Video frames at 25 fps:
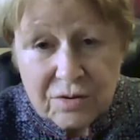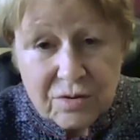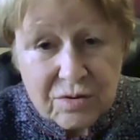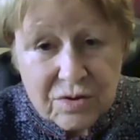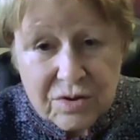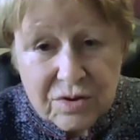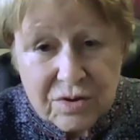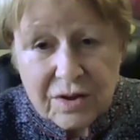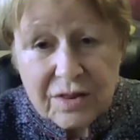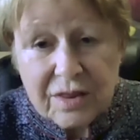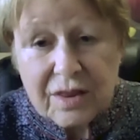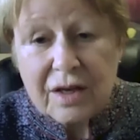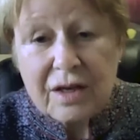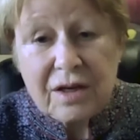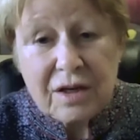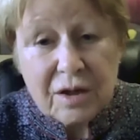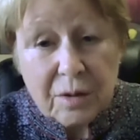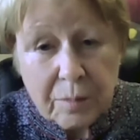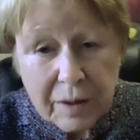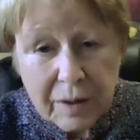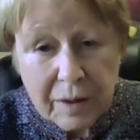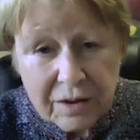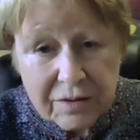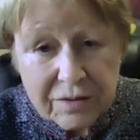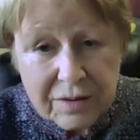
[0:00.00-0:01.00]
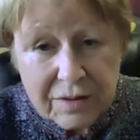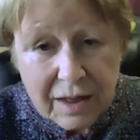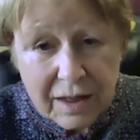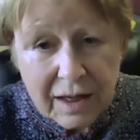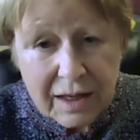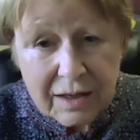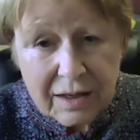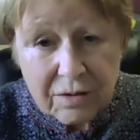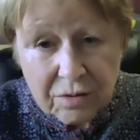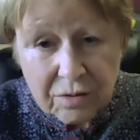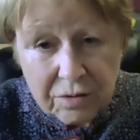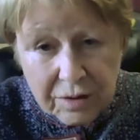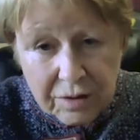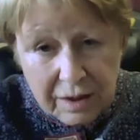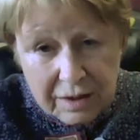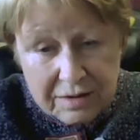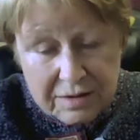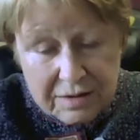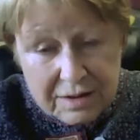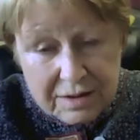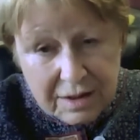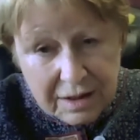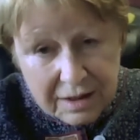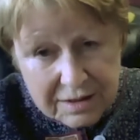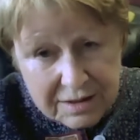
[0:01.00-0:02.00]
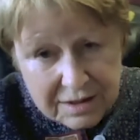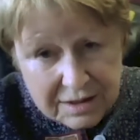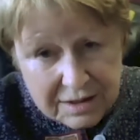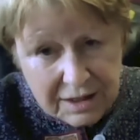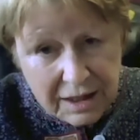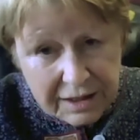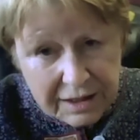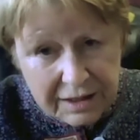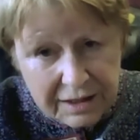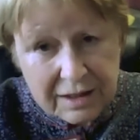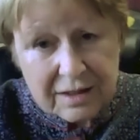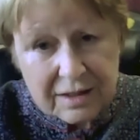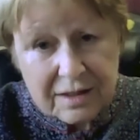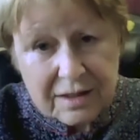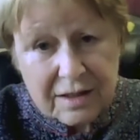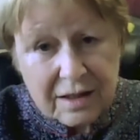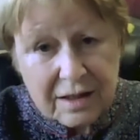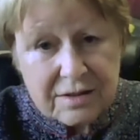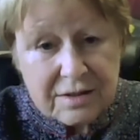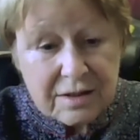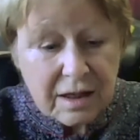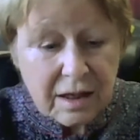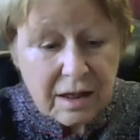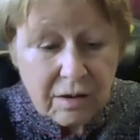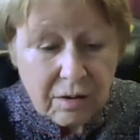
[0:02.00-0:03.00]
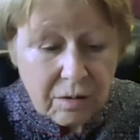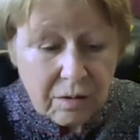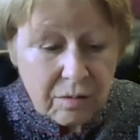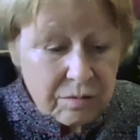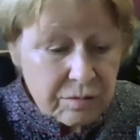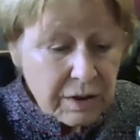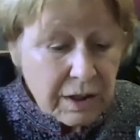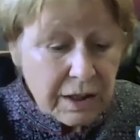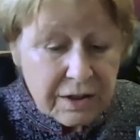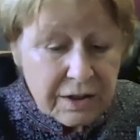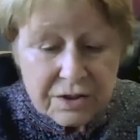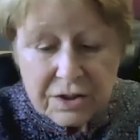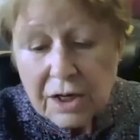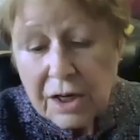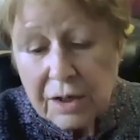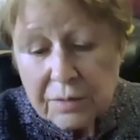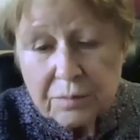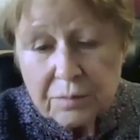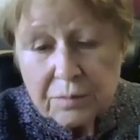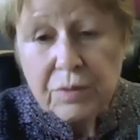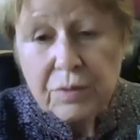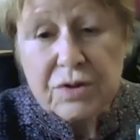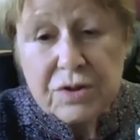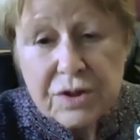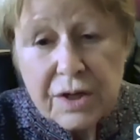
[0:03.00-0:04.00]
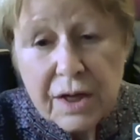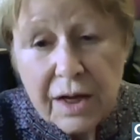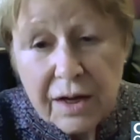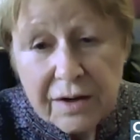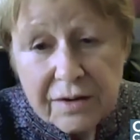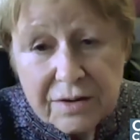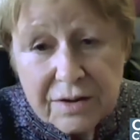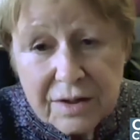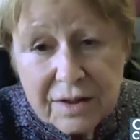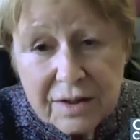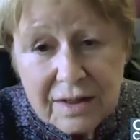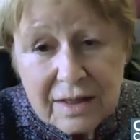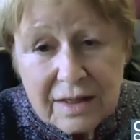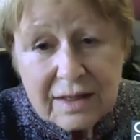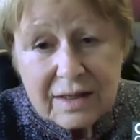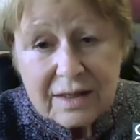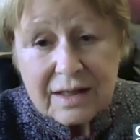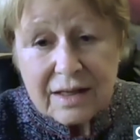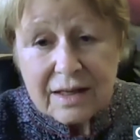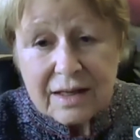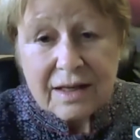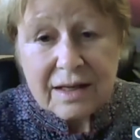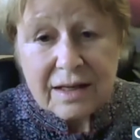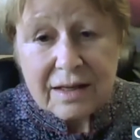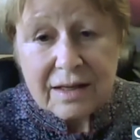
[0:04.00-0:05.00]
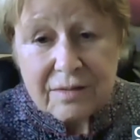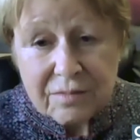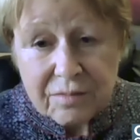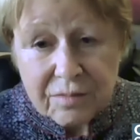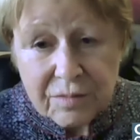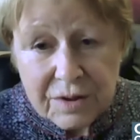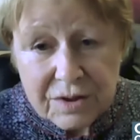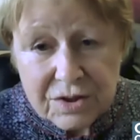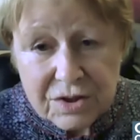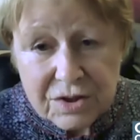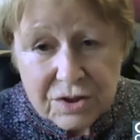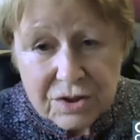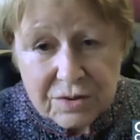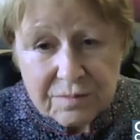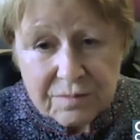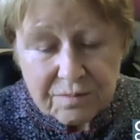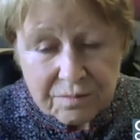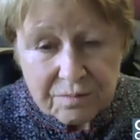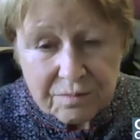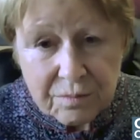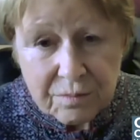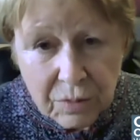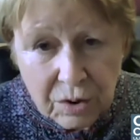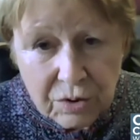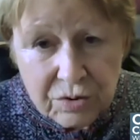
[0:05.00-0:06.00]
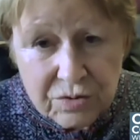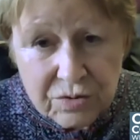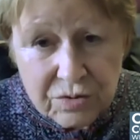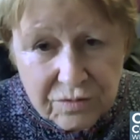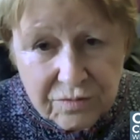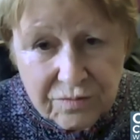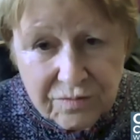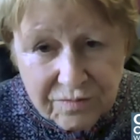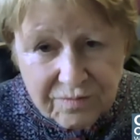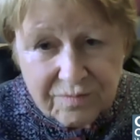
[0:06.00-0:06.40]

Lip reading: used to think about that, or they said it. They say, 10%, which most